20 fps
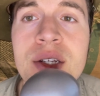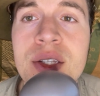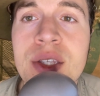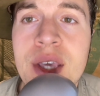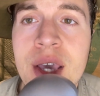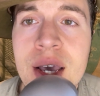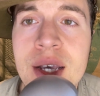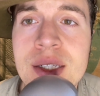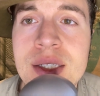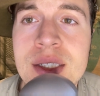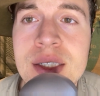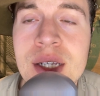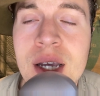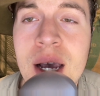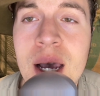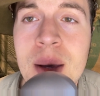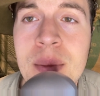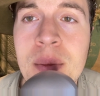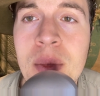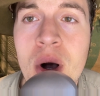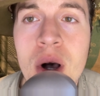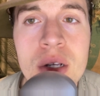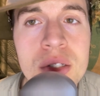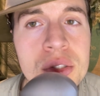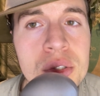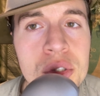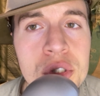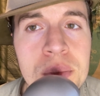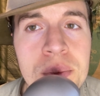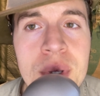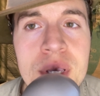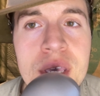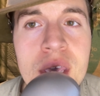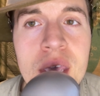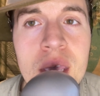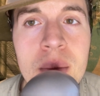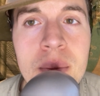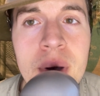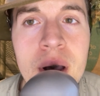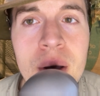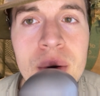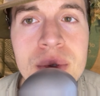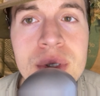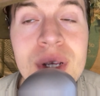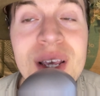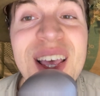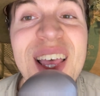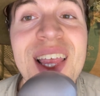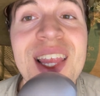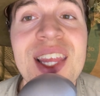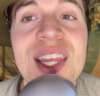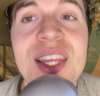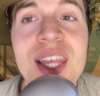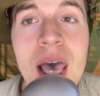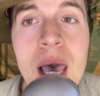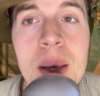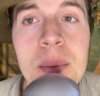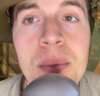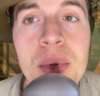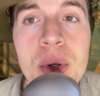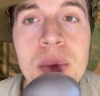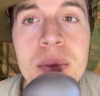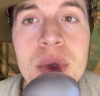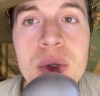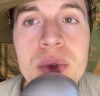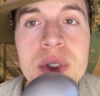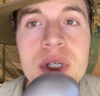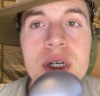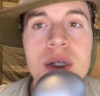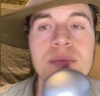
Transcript: yes, I'm also speaking about that Bermuda.